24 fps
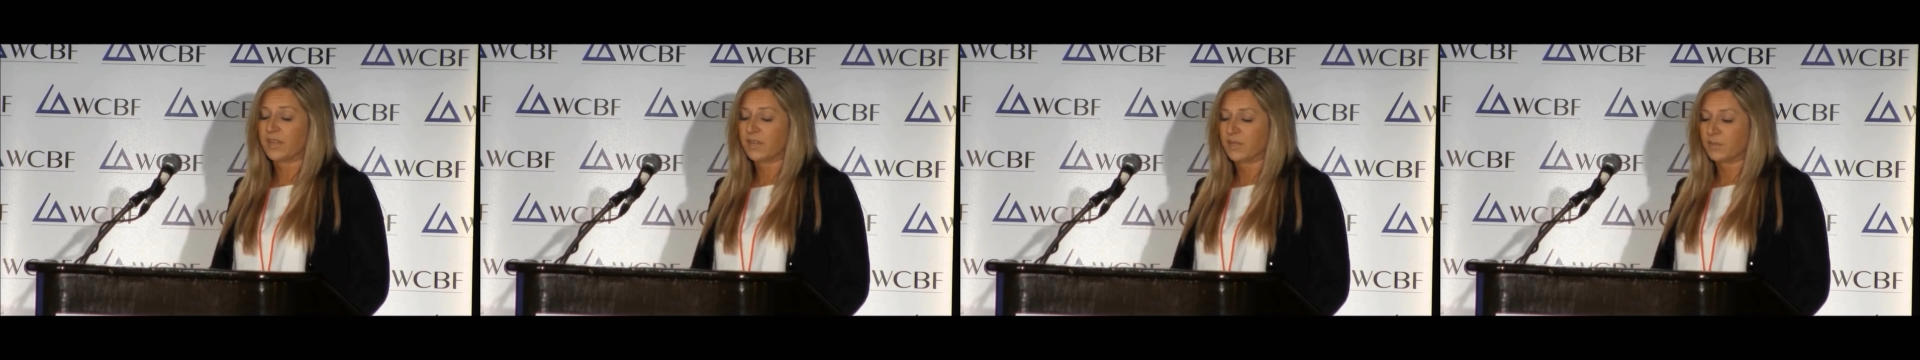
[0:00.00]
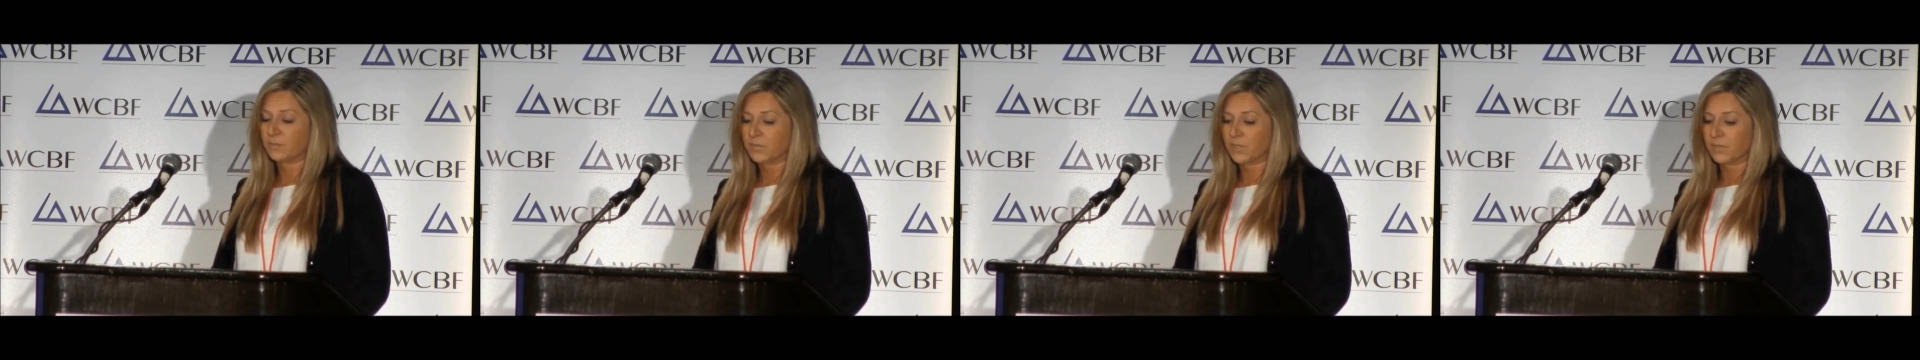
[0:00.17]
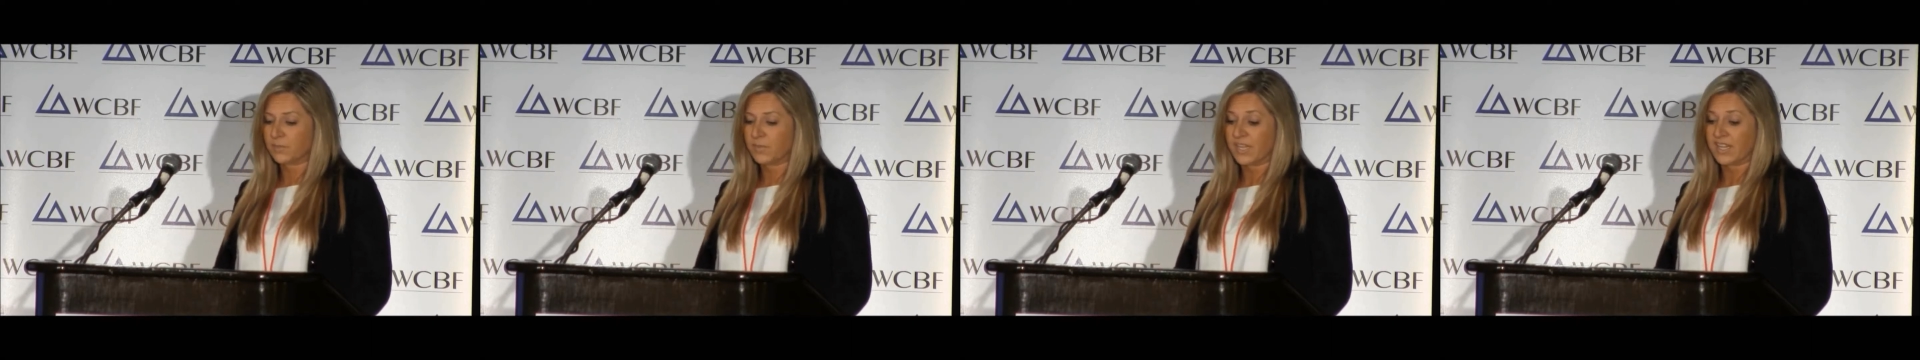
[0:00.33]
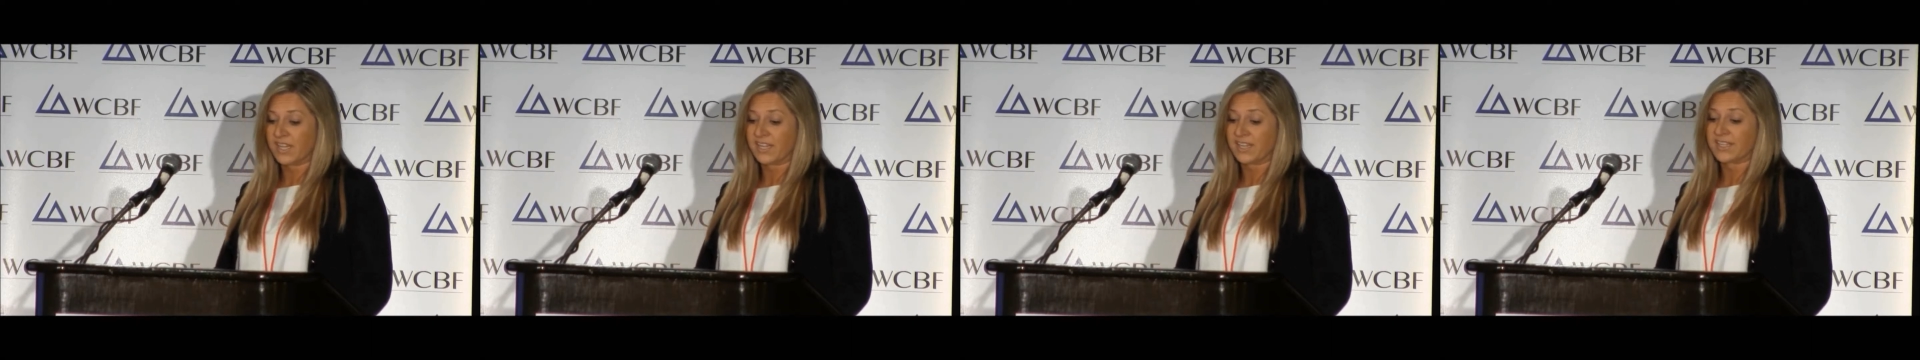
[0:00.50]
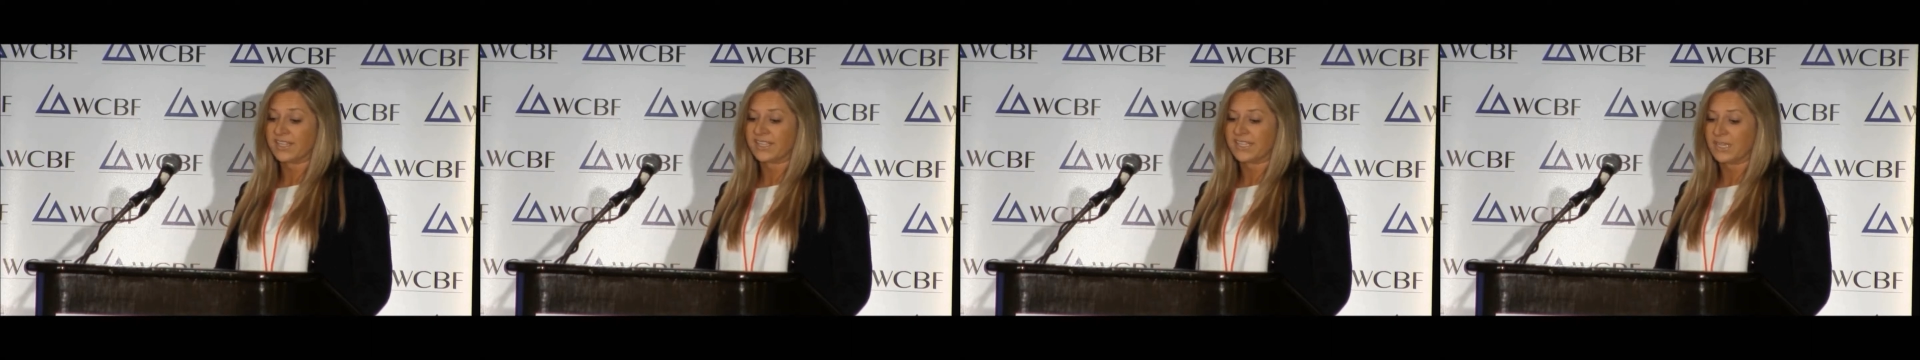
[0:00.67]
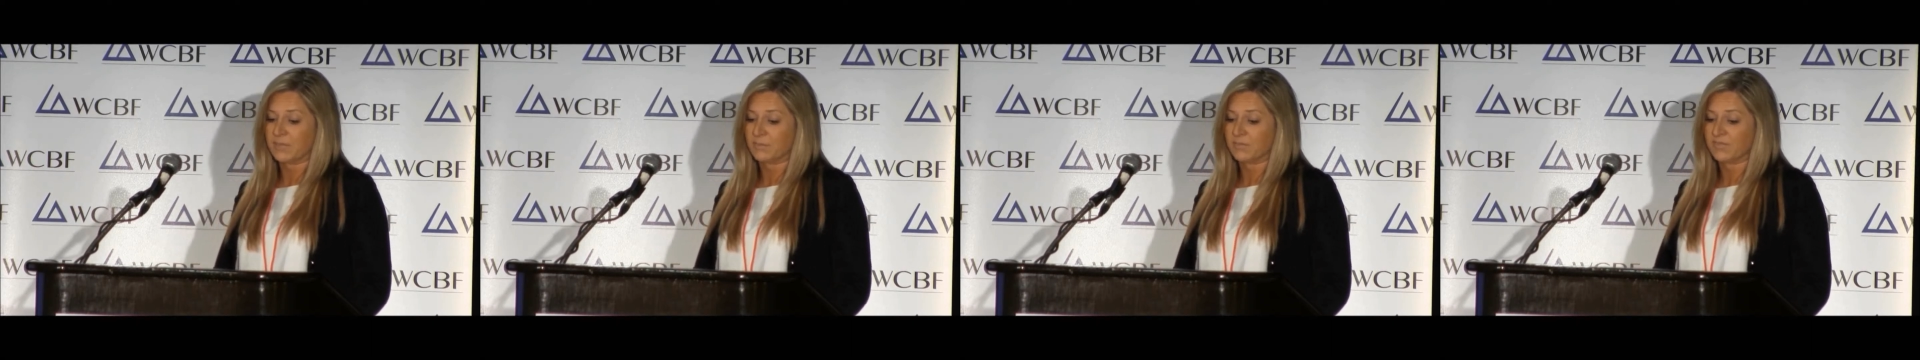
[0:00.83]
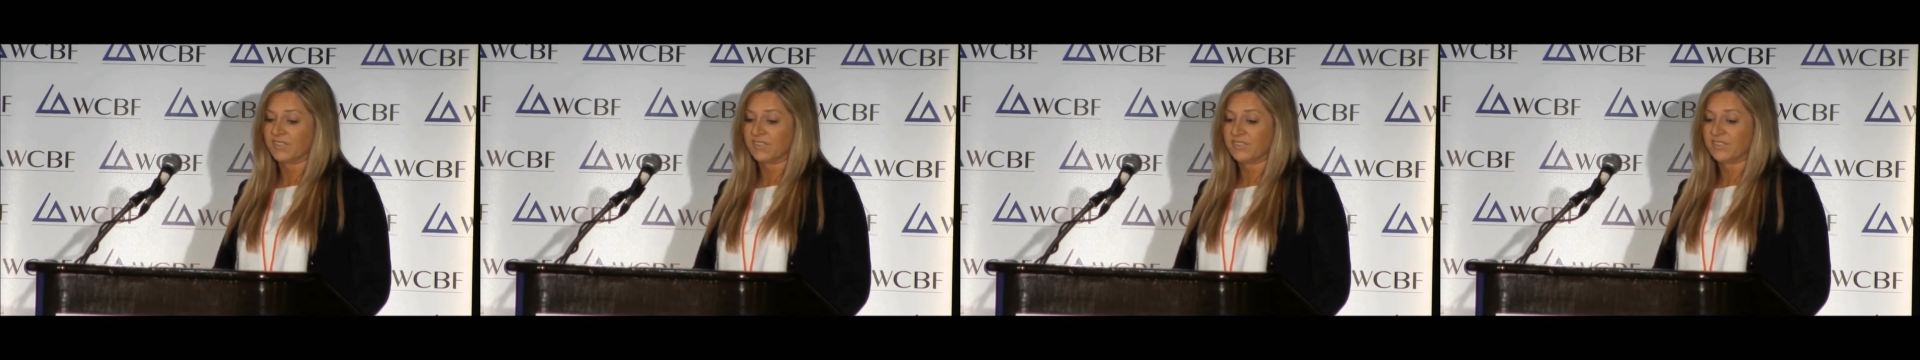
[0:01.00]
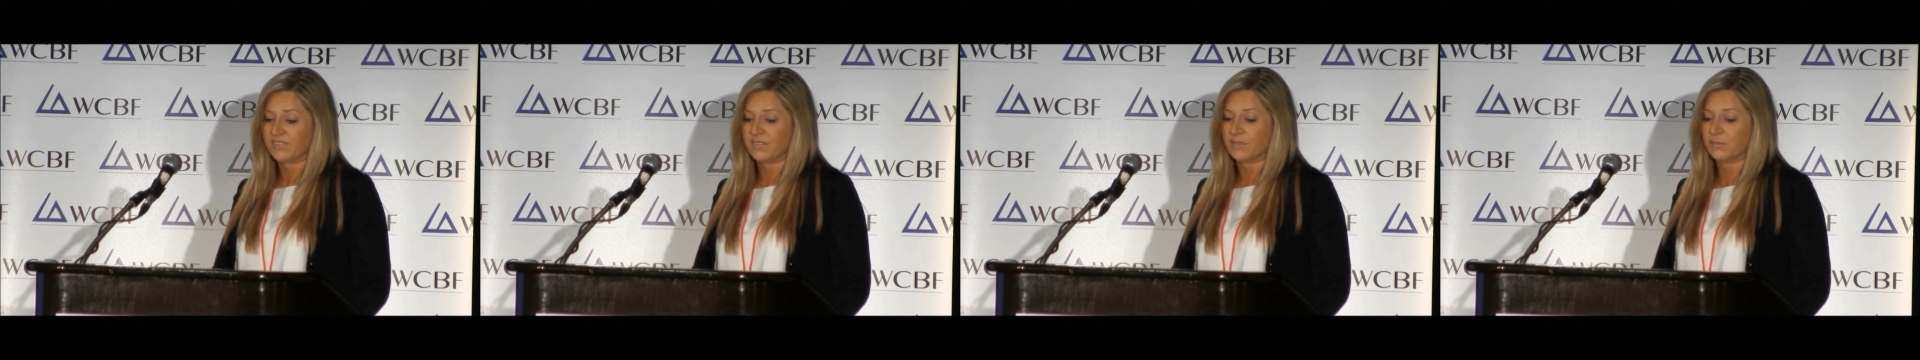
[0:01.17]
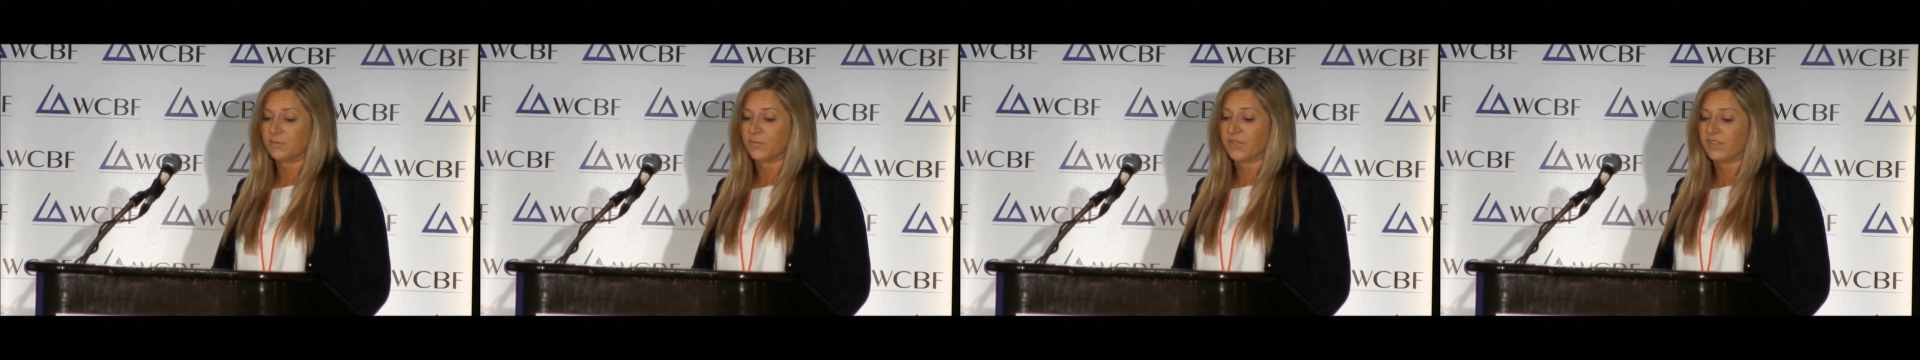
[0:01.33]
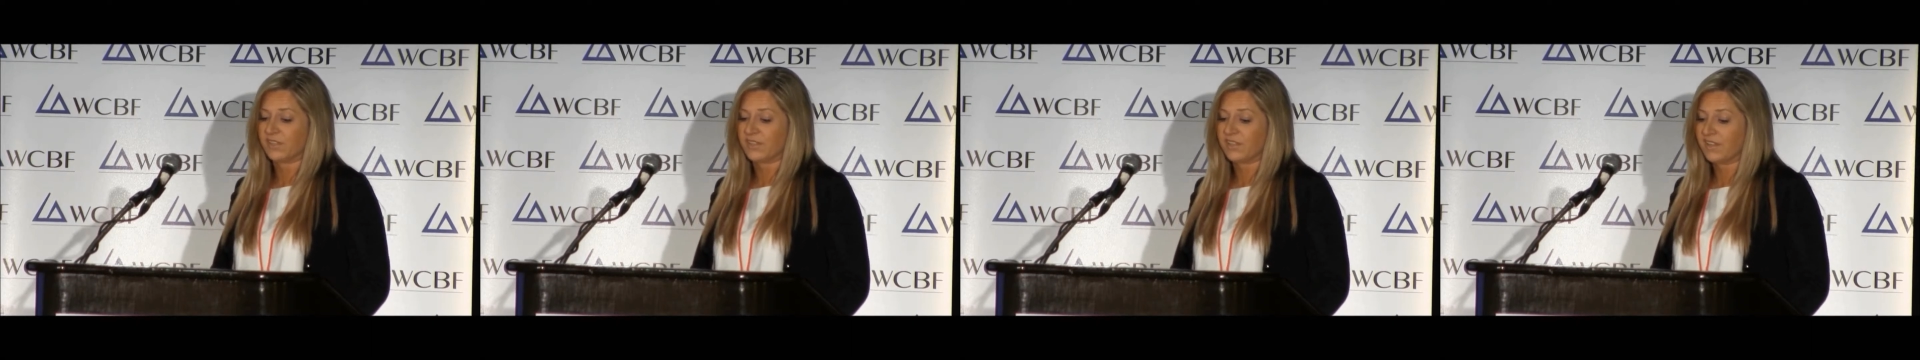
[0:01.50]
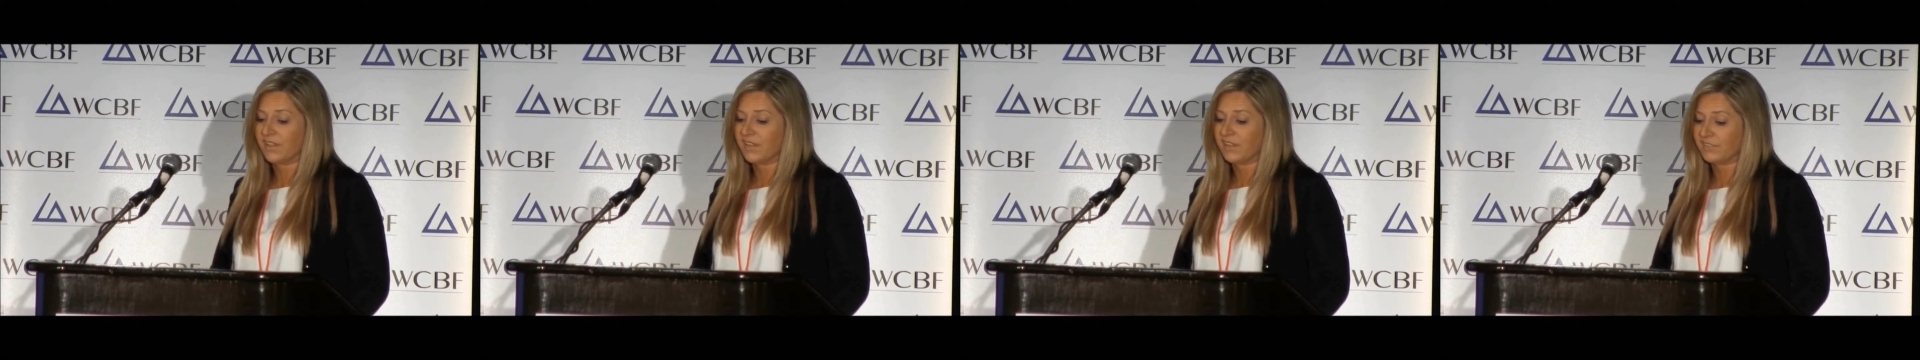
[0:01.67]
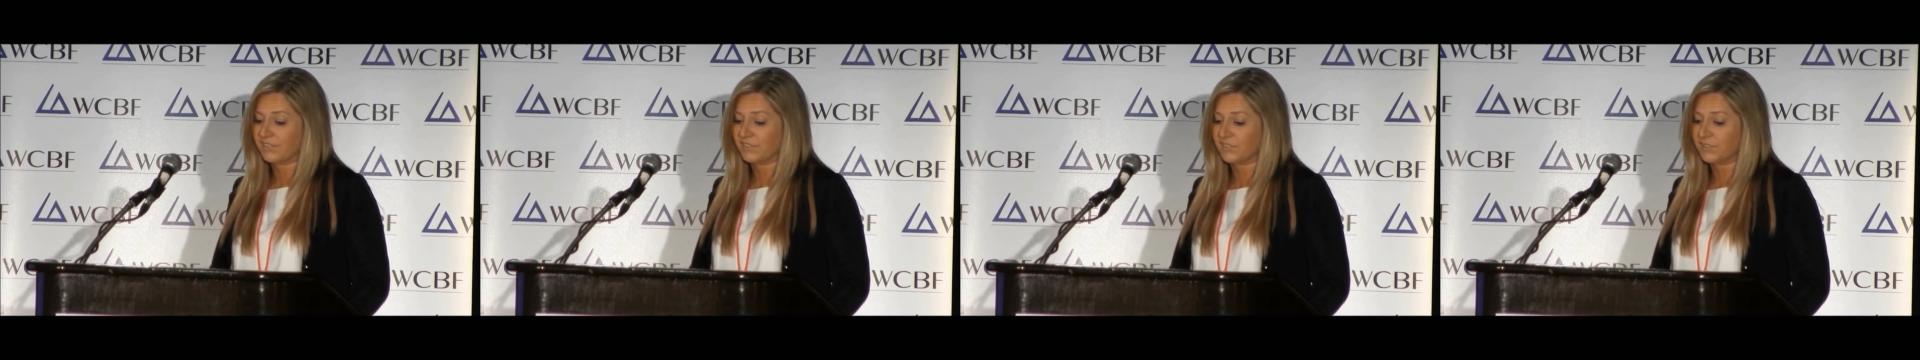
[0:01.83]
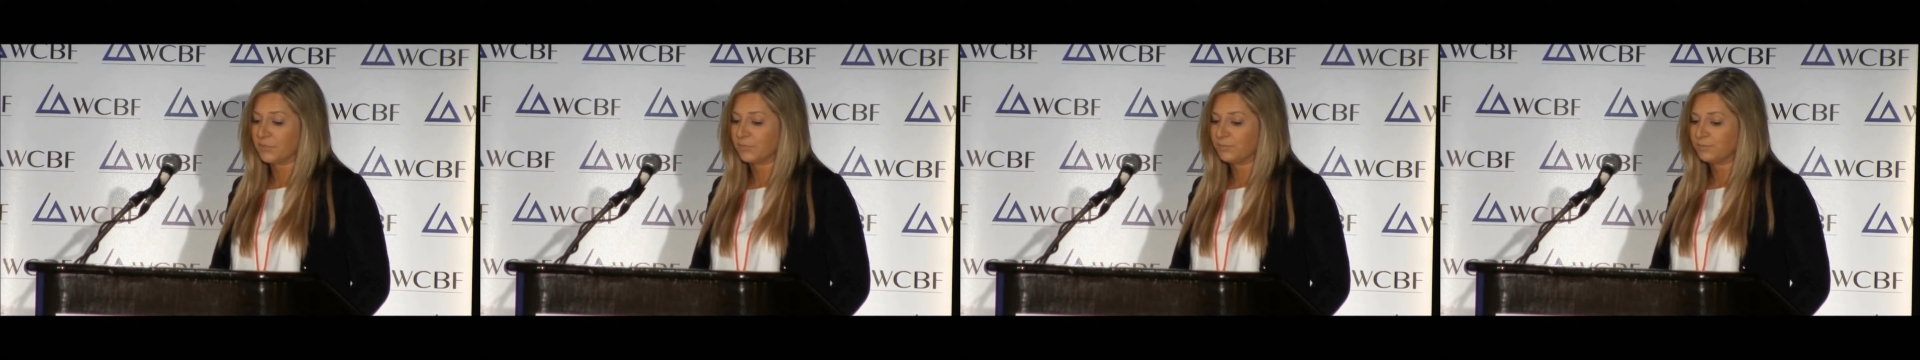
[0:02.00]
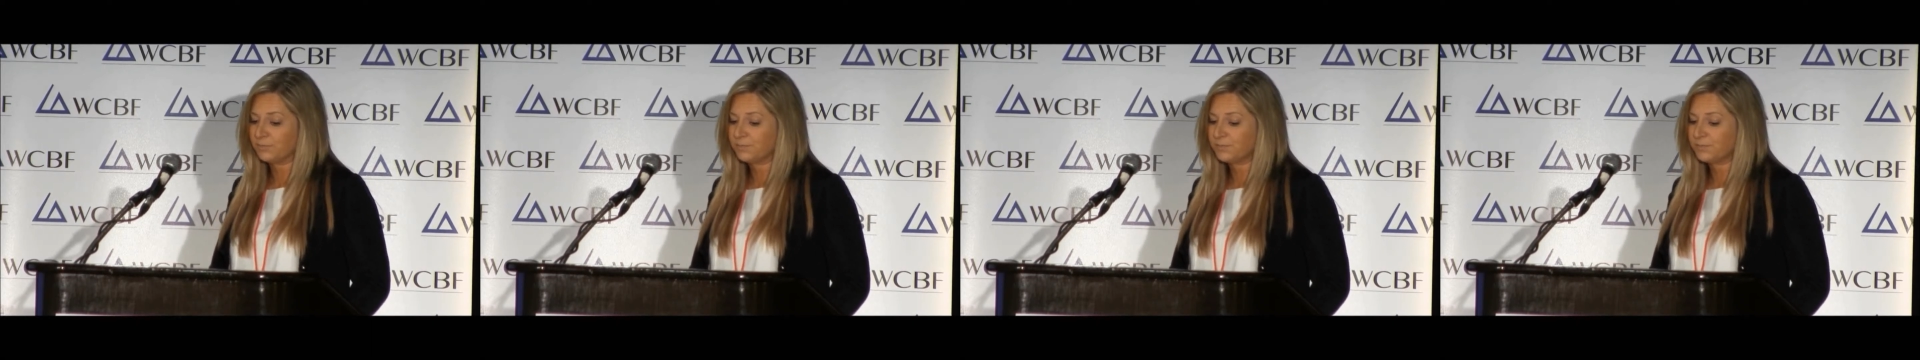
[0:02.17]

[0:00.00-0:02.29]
implementing a claims system within Kaiser.